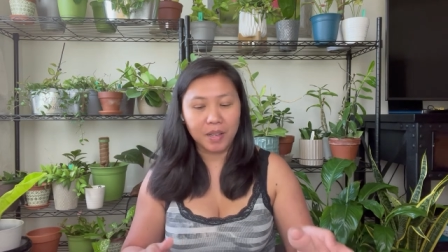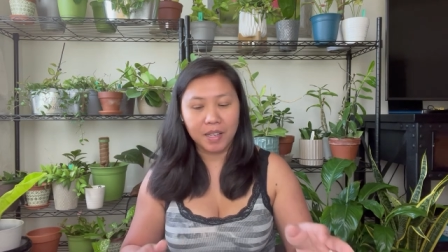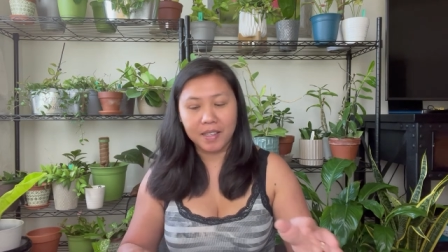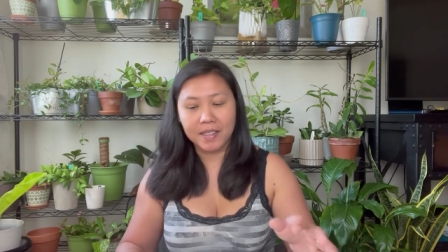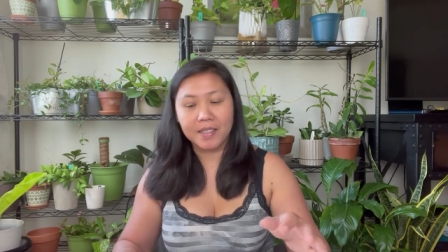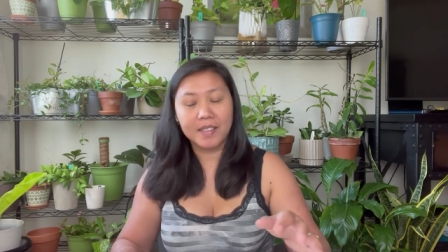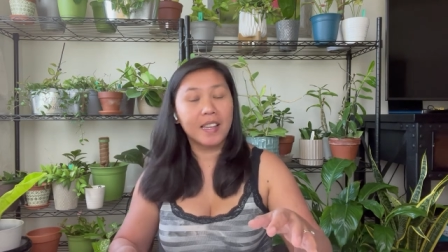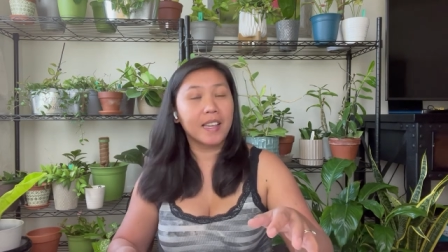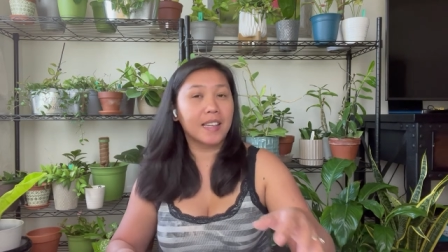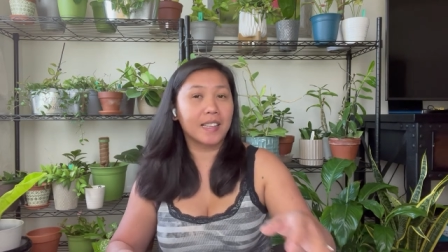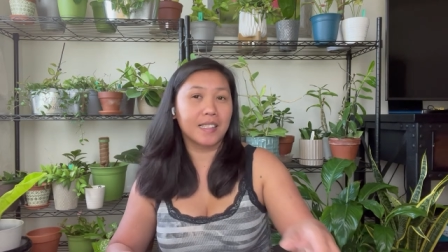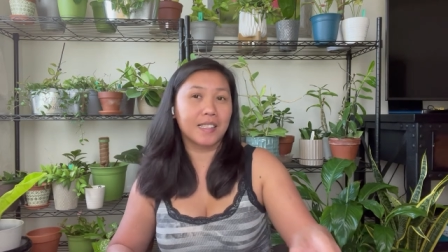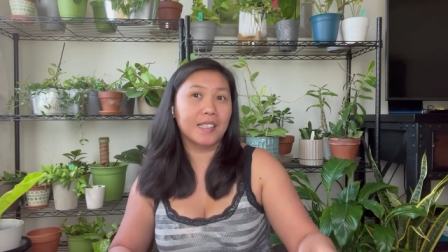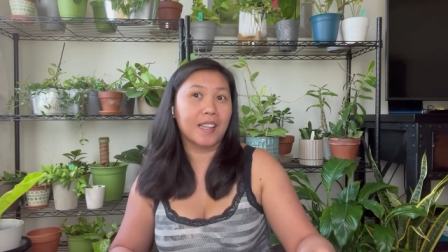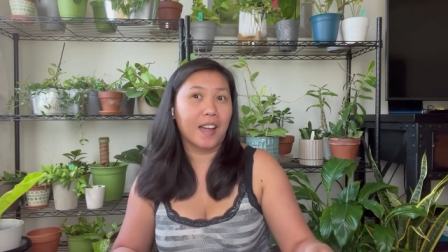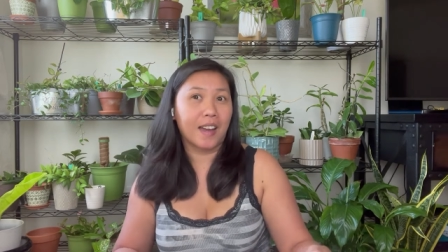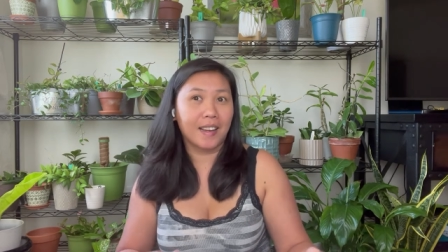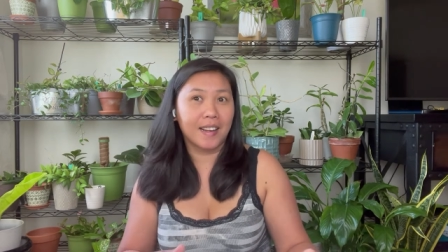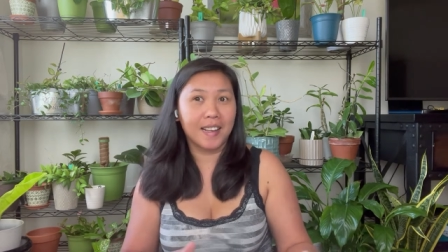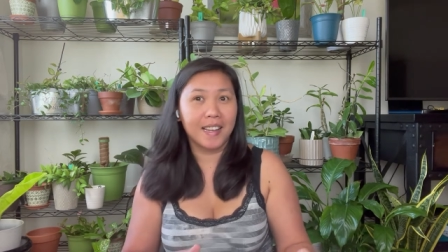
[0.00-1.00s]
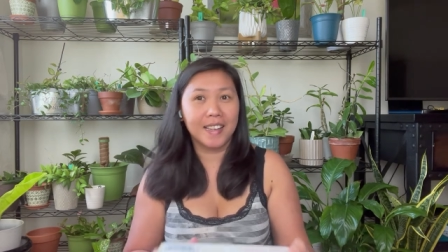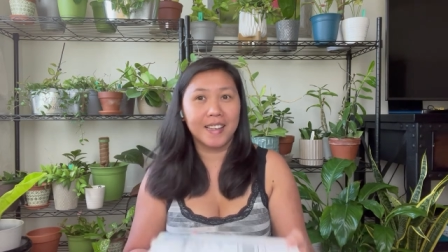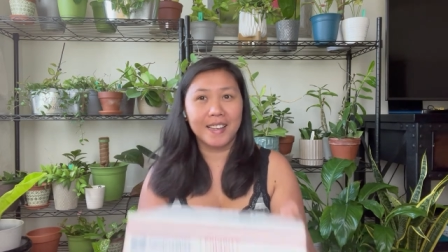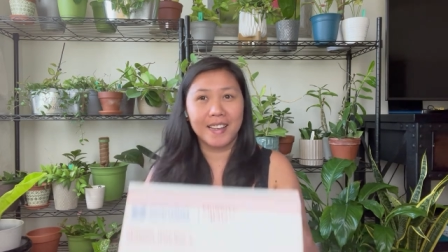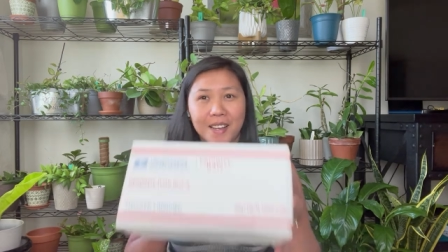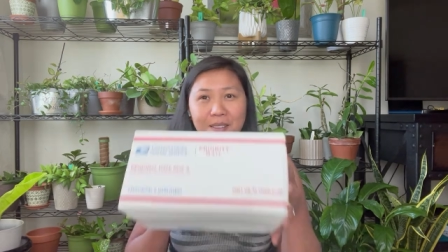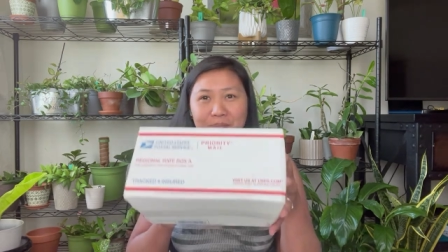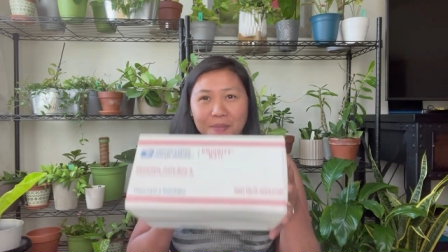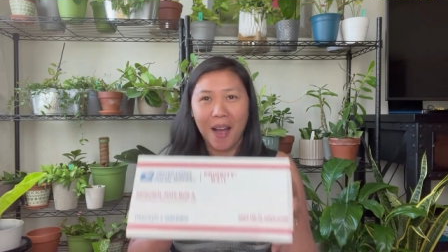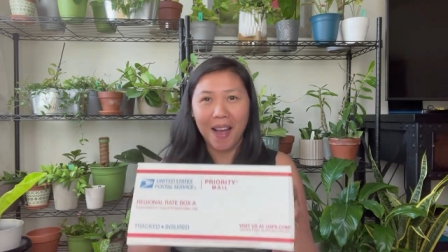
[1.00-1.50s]
is exciting
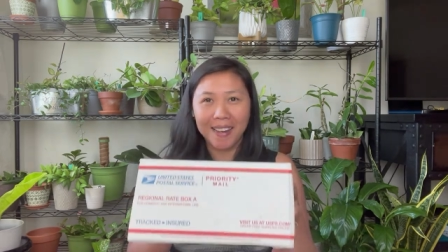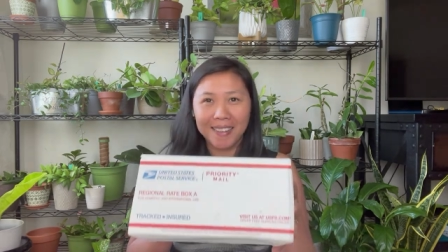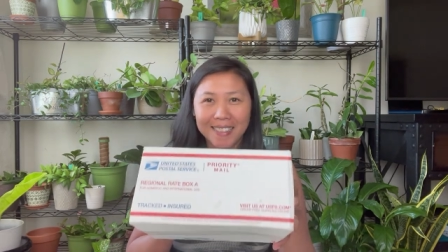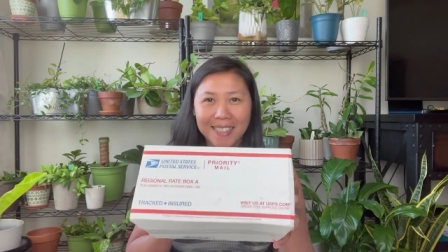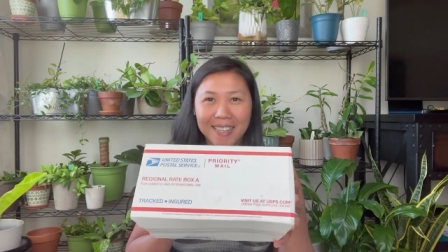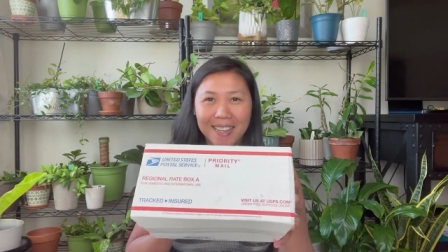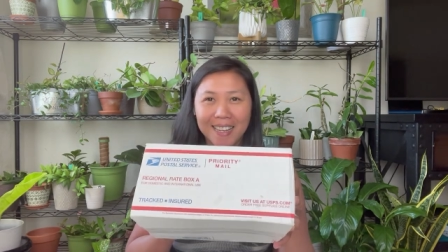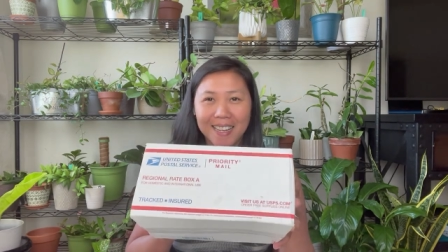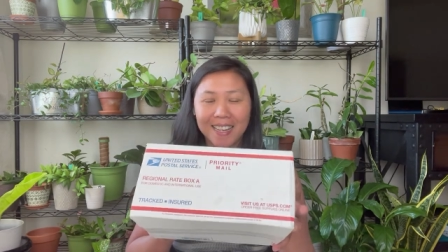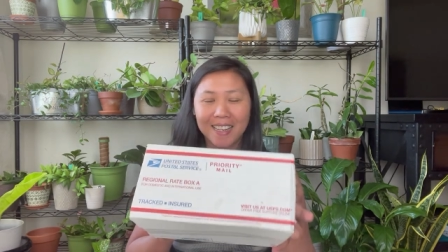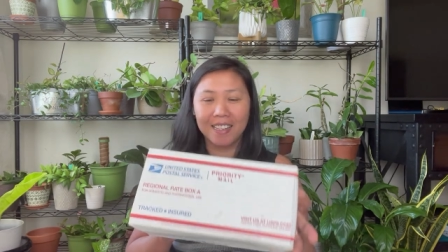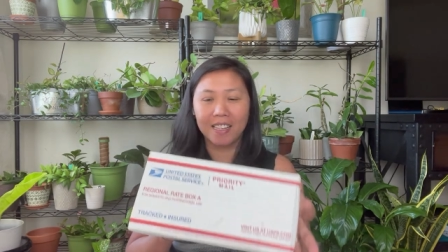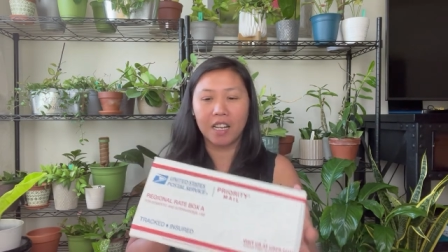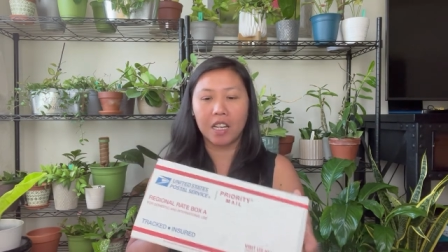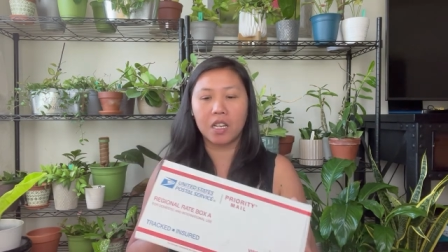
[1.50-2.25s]
unboxing,